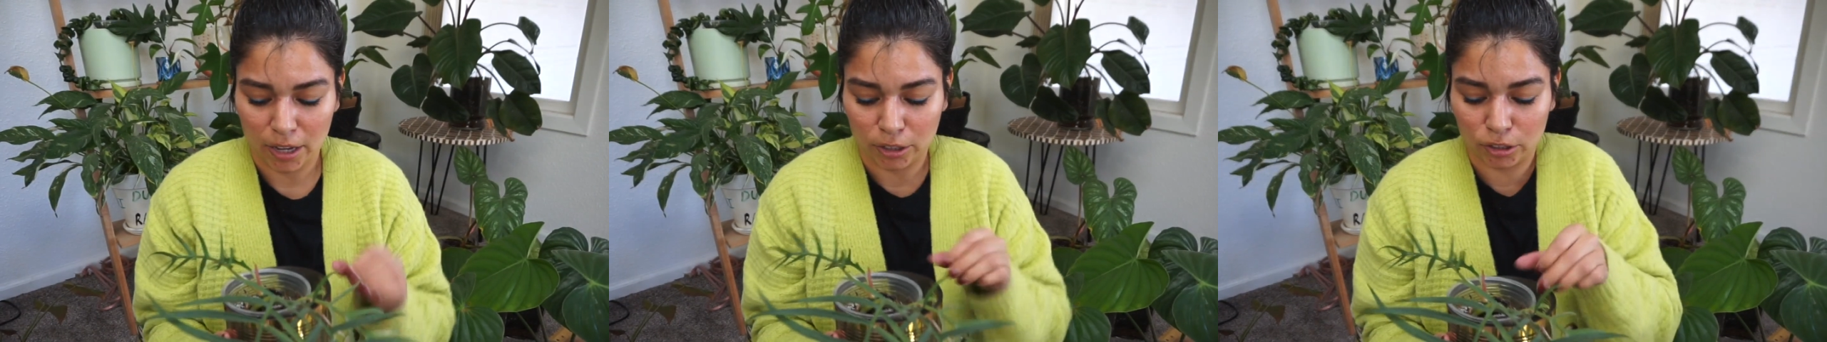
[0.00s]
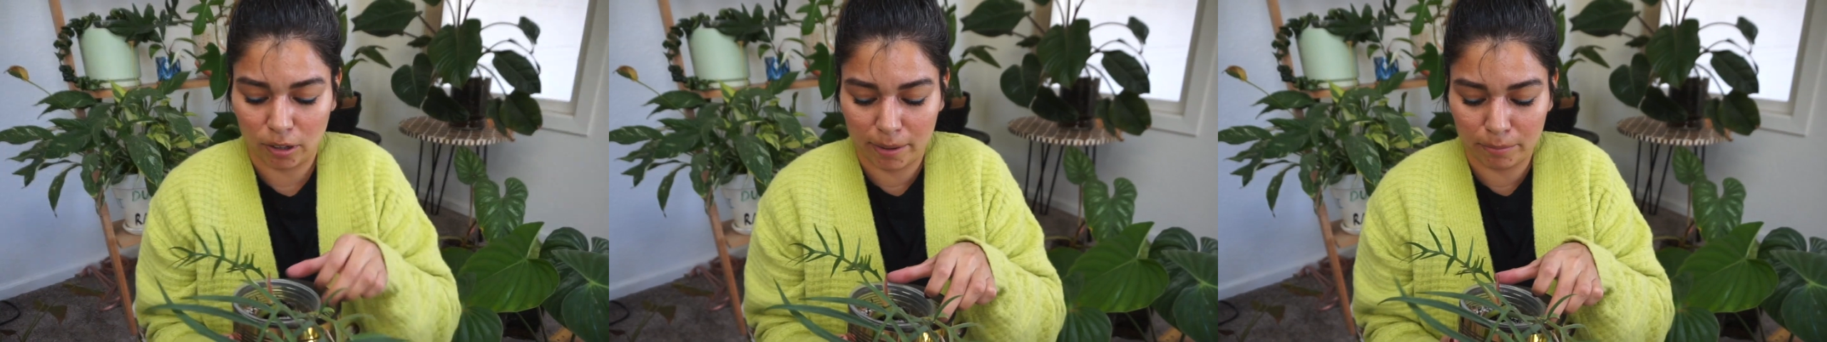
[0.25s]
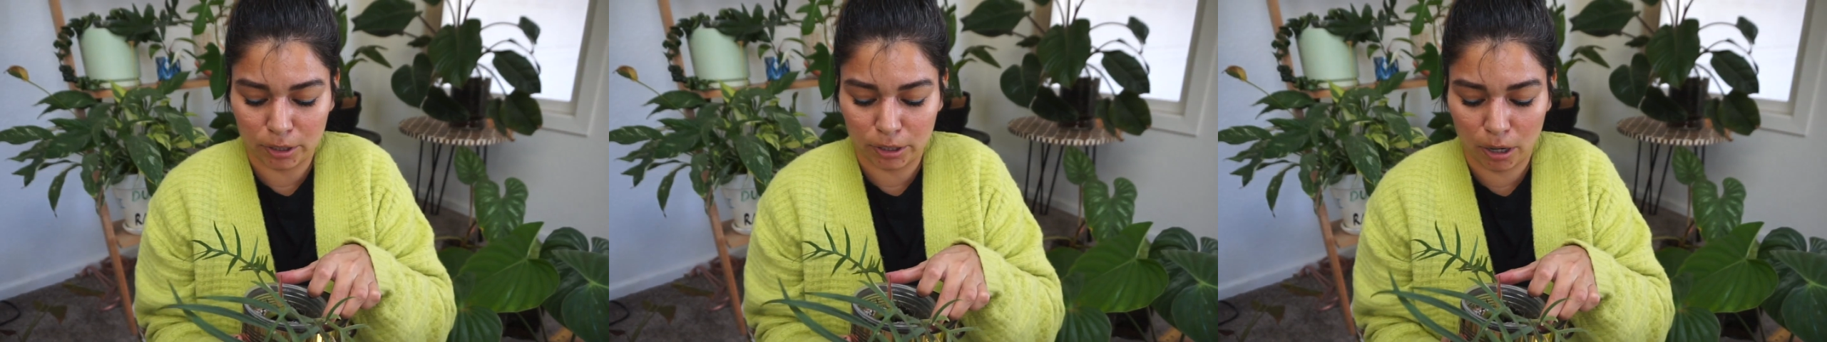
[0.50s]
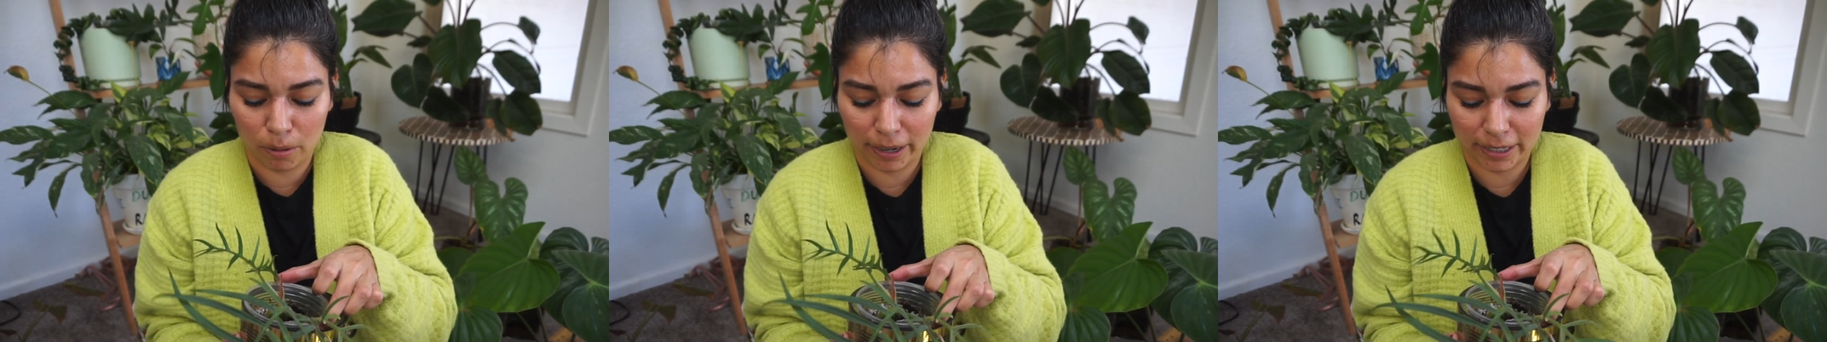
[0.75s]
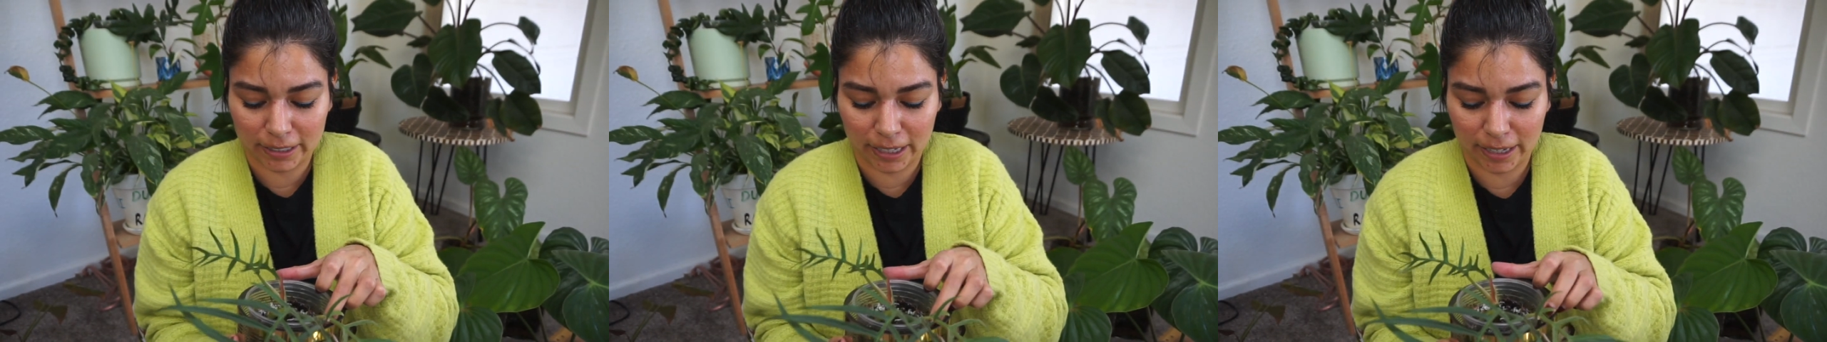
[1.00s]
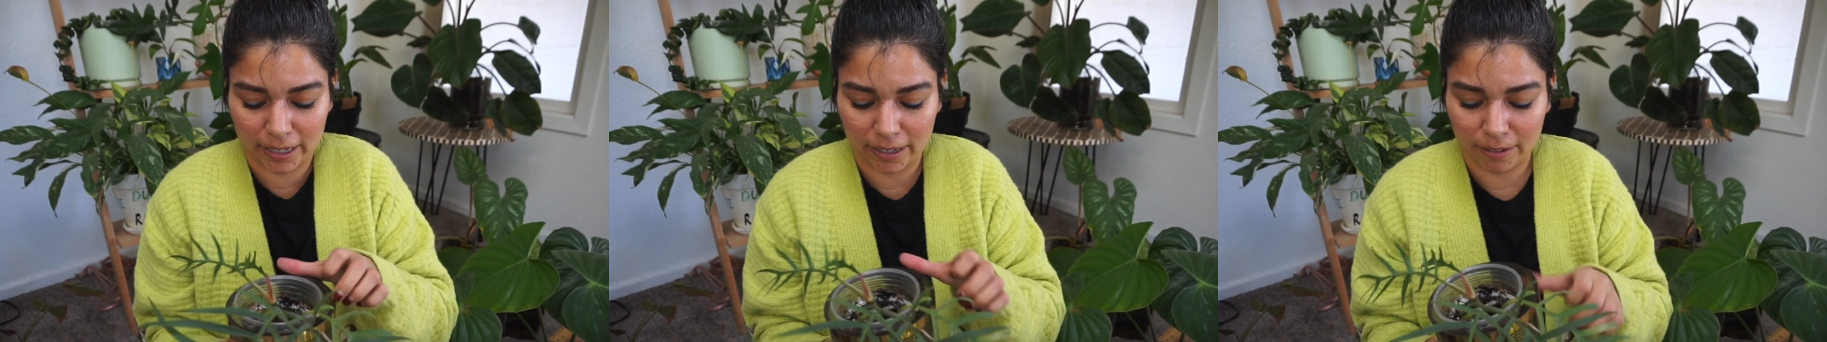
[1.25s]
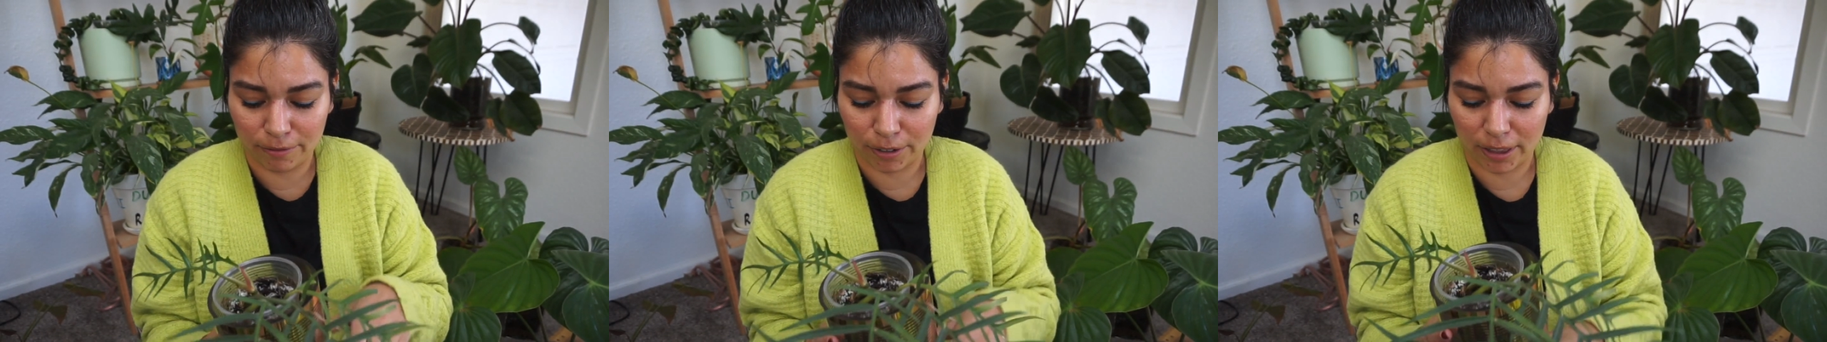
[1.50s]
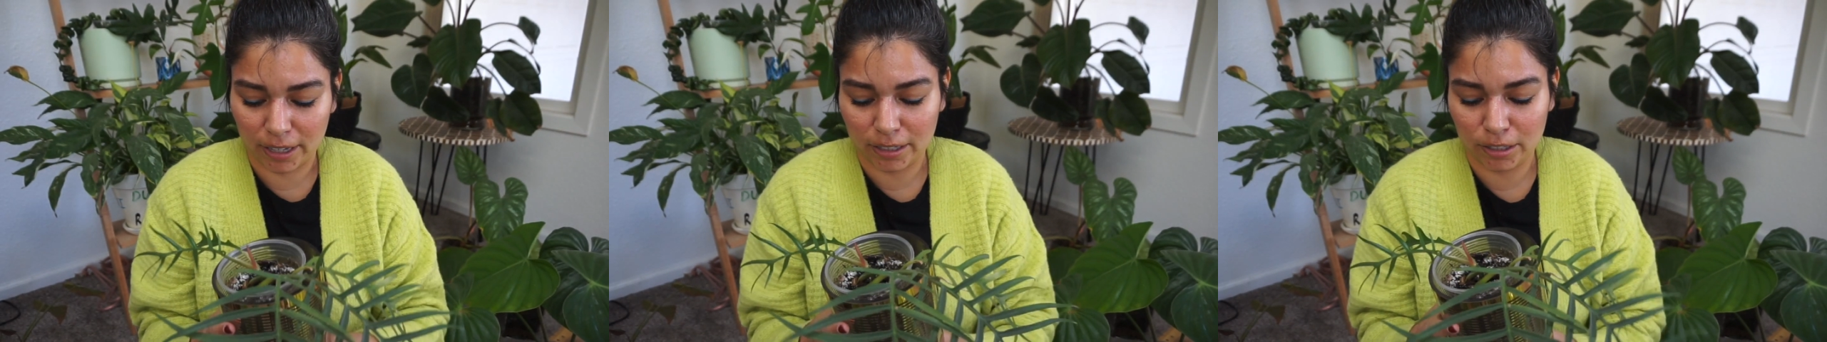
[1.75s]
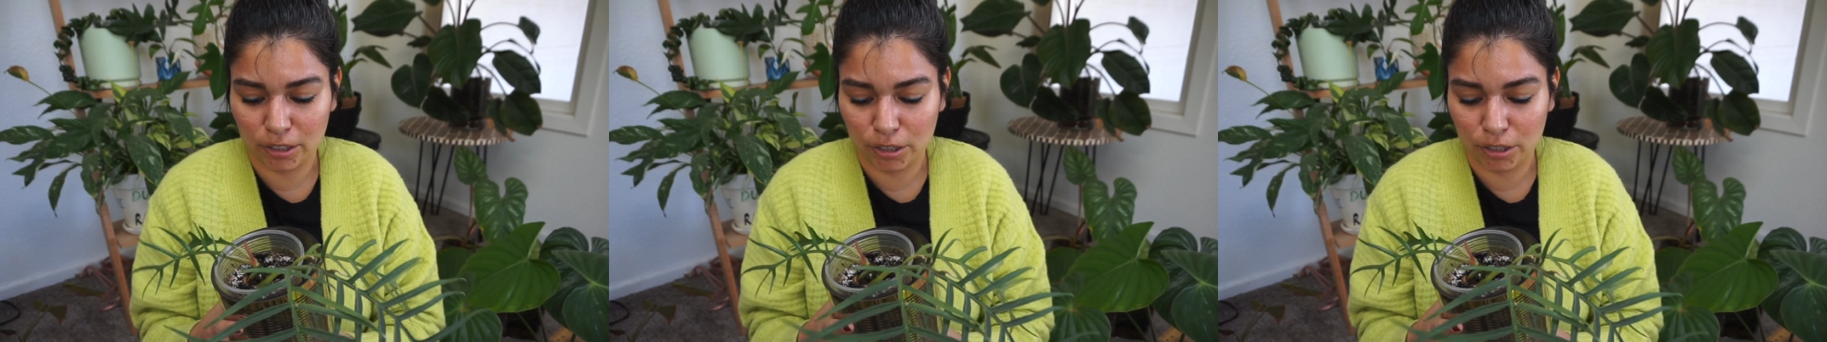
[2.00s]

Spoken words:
So I'm so excited for this